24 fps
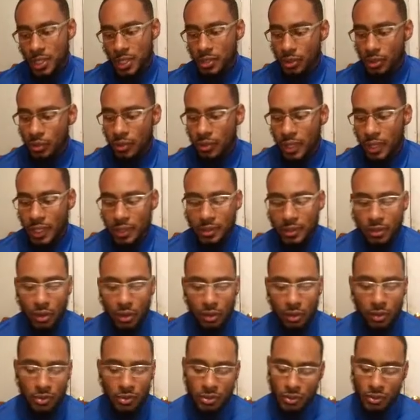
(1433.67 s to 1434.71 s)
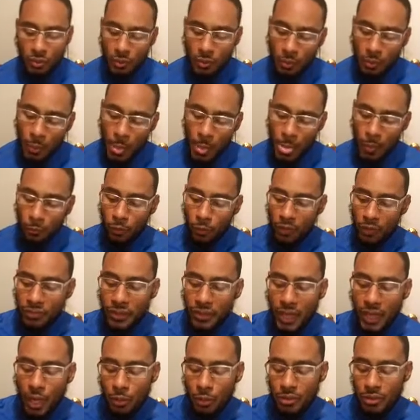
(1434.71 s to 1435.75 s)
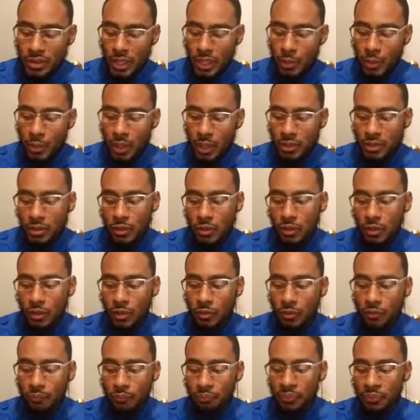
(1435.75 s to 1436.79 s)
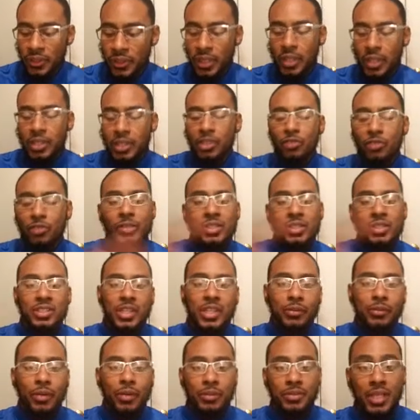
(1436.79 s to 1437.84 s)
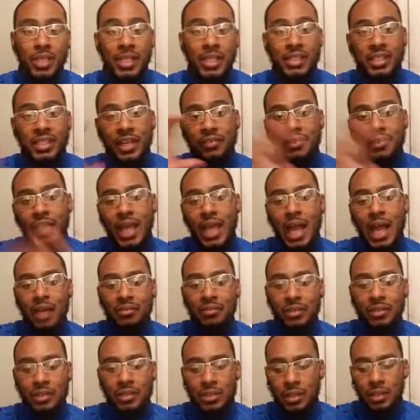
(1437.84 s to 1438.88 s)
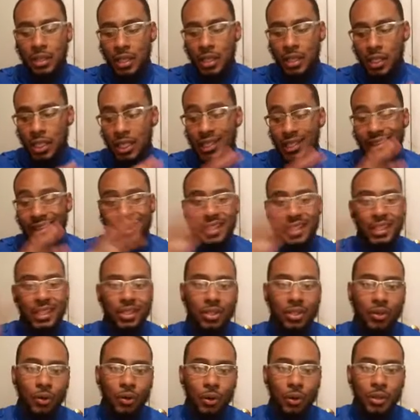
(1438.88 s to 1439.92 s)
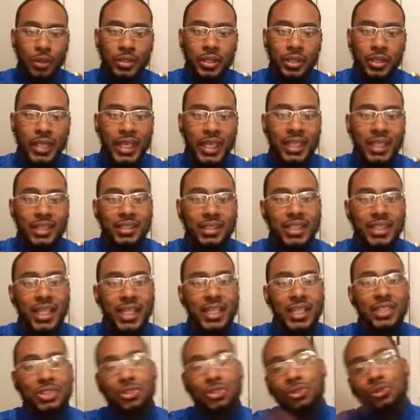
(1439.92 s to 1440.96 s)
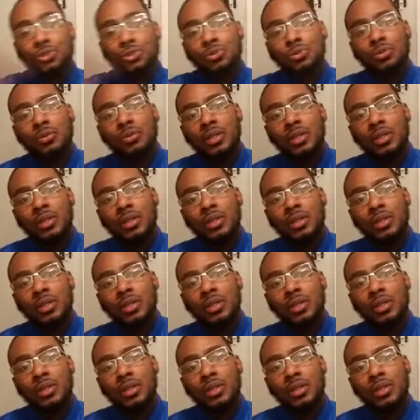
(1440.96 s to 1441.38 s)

Okay, and then also one thing I would say about the real estate website, definitely have a link on there that connects to